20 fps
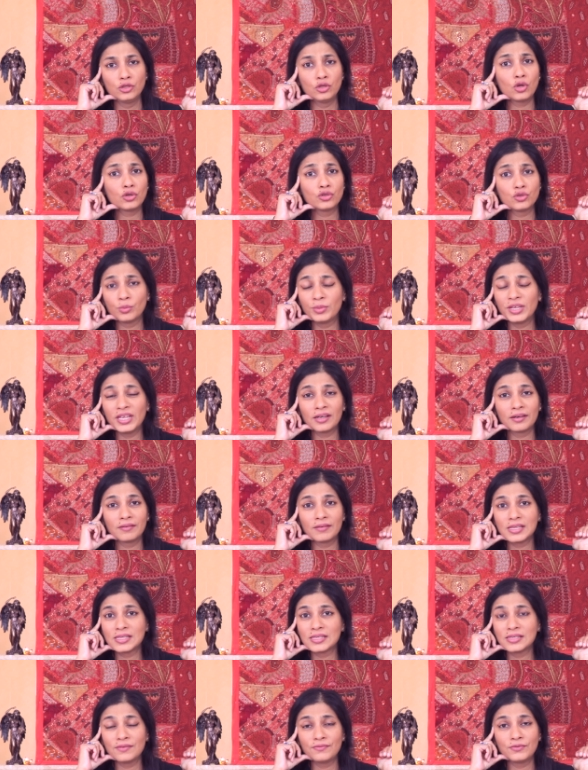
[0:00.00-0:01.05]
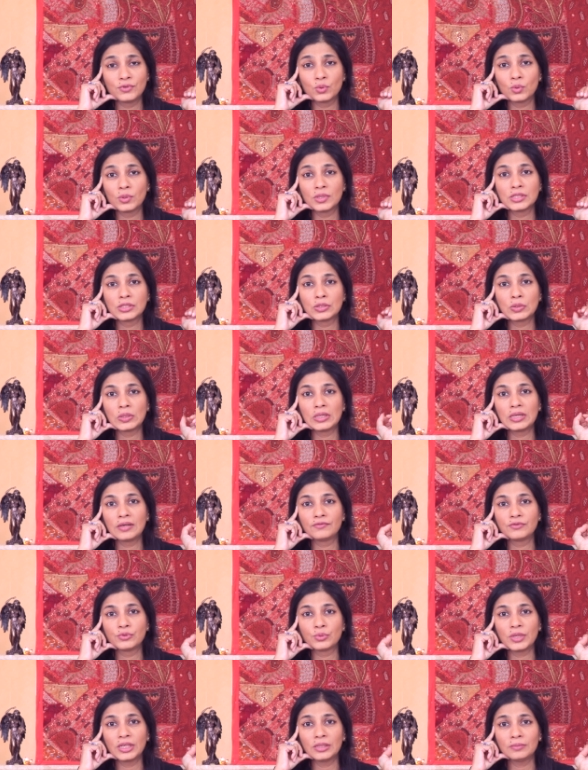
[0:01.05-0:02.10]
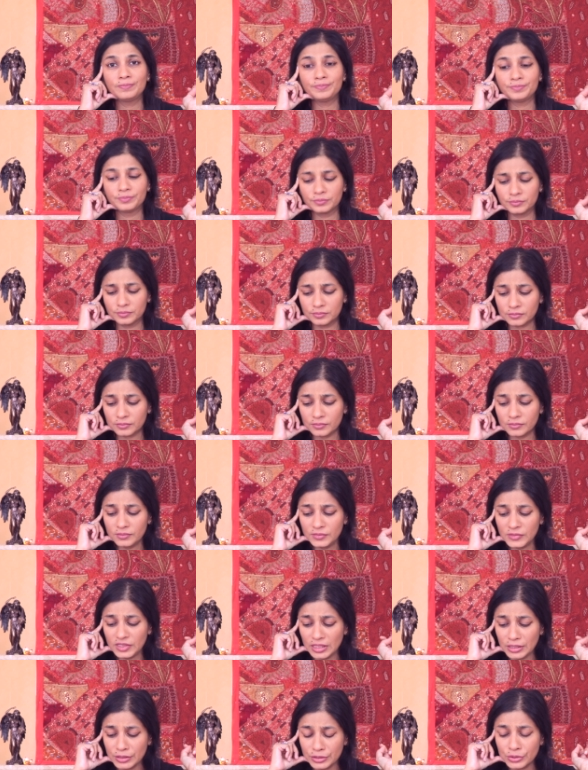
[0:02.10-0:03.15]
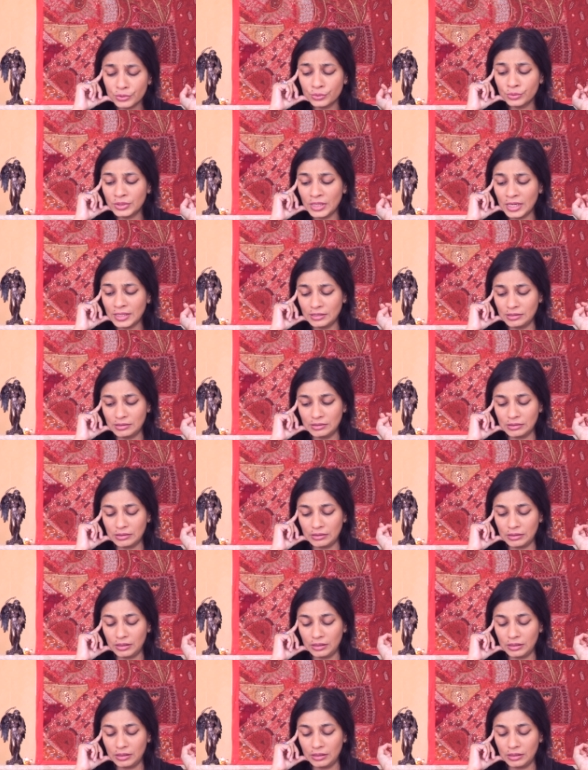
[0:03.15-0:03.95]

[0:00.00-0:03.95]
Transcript: not to be aggressive towards your loved one, so that,